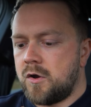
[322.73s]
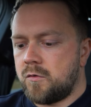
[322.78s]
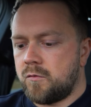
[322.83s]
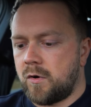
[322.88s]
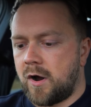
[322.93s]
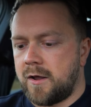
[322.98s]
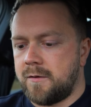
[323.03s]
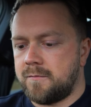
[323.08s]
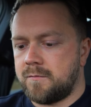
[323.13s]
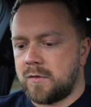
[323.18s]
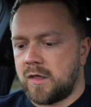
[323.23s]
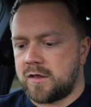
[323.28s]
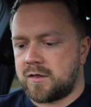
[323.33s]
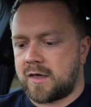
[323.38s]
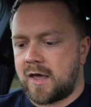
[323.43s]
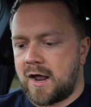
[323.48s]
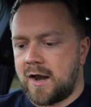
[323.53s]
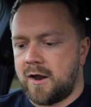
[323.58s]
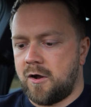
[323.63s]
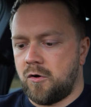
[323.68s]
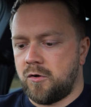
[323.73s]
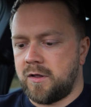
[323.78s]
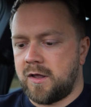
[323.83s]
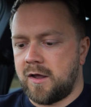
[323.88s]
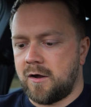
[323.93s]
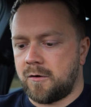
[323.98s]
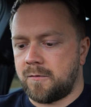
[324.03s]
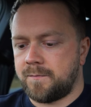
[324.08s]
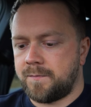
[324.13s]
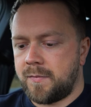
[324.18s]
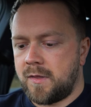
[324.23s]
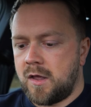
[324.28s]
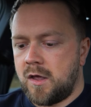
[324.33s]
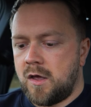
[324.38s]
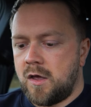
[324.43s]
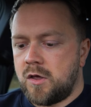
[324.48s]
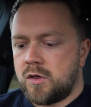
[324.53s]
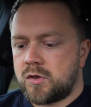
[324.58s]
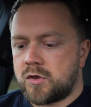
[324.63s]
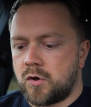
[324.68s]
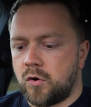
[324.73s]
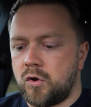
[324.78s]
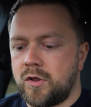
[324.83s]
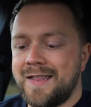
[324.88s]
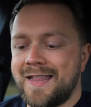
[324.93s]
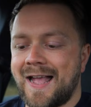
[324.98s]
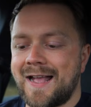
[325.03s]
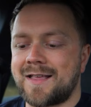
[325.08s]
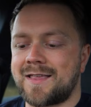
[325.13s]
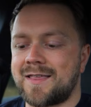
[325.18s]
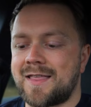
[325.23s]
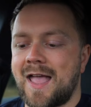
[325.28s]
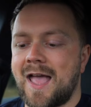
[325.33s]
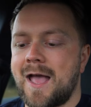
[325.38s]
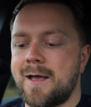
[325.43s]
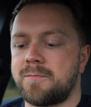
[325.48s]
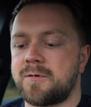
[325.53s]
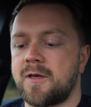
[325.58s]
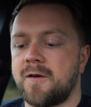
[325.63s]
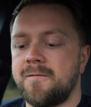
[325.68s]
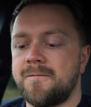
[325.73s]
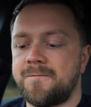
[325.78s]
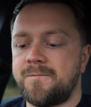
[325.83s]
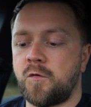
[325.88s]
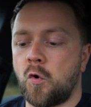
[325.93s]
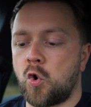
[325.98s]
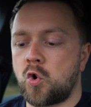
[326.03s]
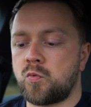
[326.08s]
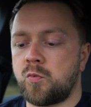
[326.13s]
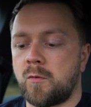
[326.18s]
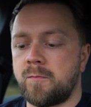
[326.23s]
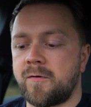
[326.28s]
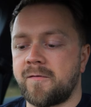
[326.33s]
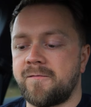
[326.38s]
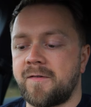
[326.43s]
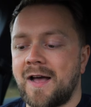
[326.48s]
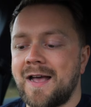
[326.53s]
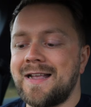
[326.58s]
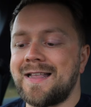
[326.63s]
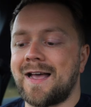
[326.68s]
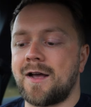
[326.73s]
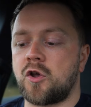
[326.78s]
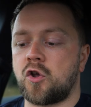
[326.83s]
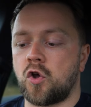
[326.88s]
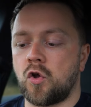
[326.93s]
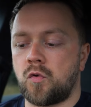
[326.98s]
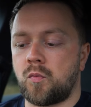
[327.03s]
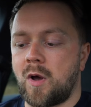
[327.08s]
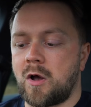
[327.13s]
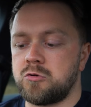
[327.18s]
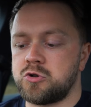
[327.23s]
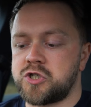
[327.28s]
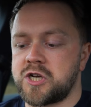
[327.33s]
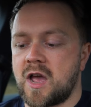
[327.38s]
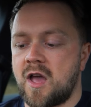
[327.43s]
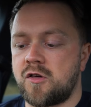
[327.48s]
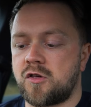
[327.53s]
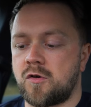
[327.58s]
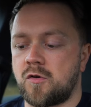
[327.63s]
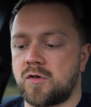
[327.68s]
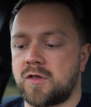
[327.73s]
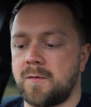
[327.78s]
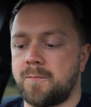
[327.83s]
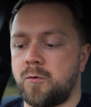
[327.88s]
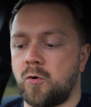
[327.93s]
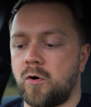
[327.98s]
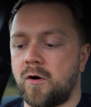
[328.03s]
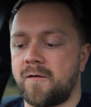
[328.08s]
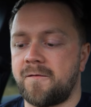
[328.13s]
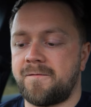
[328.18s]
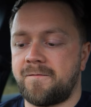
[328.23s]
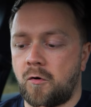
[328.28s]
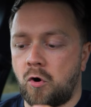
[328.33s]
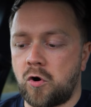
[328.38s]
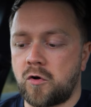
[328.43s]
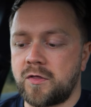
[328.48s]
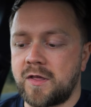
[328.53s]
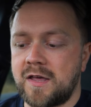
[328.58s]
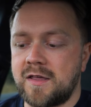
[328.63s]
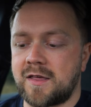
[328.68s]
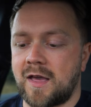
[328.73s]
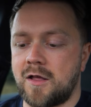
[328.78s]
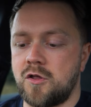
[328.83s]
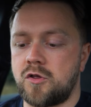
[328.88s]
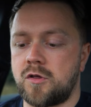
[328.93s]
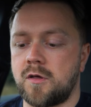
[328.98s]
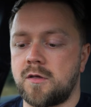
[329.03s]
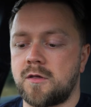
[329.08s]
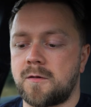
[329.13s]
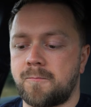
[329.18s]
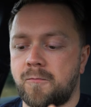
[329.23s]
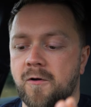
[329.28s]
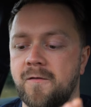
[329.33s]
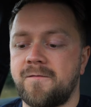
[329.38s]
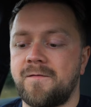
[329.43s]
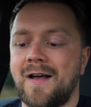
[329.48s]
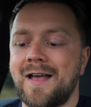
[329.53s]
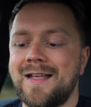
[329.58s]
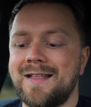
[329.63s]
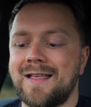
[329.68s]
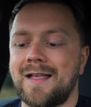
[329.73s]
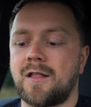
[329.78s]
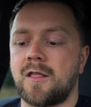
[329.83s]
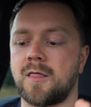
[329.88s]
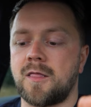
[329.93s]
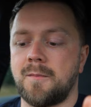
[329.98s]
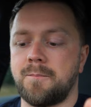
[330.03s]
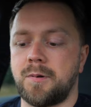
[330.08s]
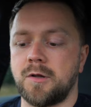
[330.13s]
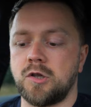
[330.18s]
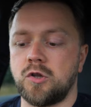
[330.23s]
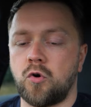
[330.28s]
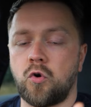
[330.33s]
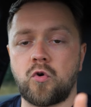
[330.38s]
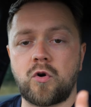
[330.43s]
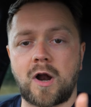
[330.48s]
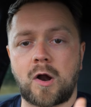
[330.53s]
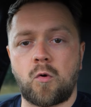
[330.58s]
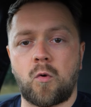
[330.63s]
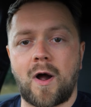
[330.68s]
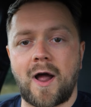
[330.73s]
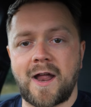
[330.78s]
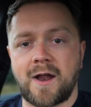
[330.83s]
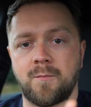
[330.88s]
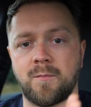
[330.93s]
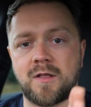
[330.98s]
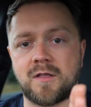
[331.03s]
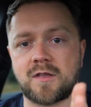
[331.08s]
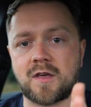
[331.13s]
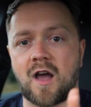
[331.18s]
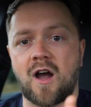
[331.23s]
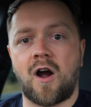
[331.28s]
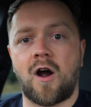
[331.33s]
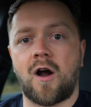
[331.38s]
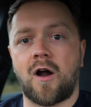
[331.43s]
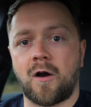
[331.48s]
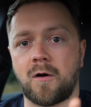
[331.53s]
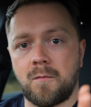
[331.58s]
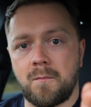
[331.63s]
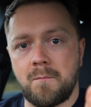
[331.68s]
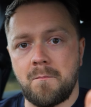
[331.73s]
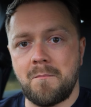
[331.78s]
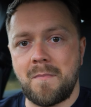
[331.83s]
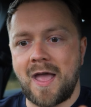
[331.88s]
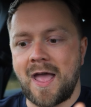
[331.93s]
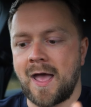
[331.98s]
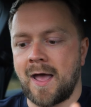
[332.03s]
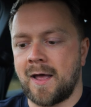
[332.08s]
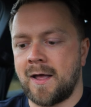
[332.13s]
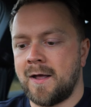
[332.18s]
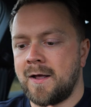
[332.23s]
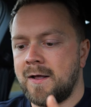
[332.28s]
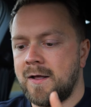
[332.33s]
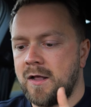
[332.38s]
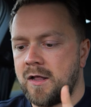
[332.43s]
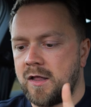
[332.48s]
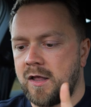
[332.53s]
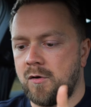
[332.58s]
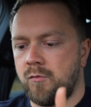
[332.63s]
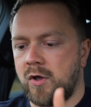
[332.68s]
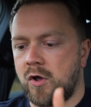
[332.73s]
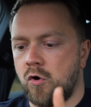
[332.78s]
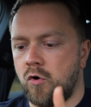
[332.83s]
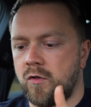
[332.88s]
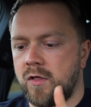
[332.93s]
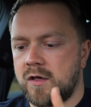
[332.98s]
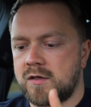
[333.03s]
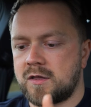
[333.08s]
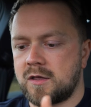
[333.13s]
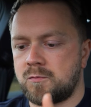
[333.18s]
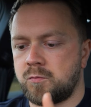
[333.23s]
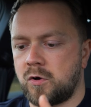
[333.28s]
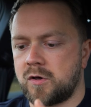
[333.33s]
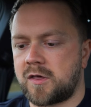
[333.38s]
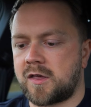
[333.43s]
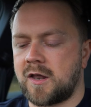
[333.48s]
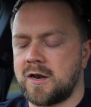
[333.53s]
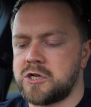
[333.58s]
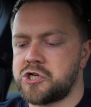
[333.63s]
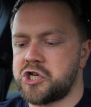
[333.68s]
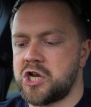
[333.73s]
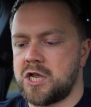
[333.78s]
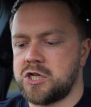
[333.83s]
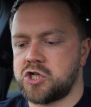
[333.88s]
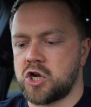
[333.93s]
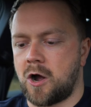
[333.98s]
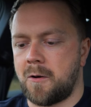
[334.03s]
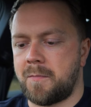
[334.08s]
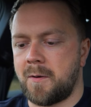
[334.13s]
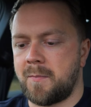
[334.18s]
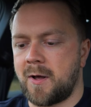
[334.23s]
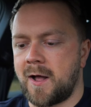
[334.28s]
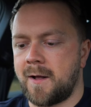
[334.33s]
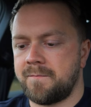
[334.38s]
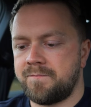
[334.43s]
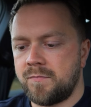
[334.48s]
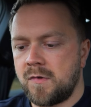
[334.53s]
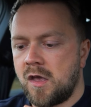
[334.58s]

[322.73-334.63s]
Right, let's carry on here. So next steps, Ford will provide a goodwill gesture support for these engines provided the below requirements are met. And here we go, this is what's going to change it up a bit.